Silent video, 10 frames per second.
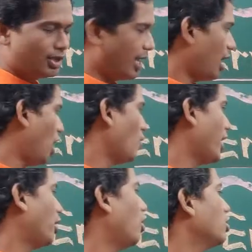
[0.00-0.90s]
and how
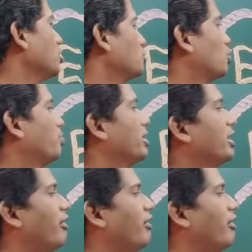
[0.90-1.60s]
ecology should be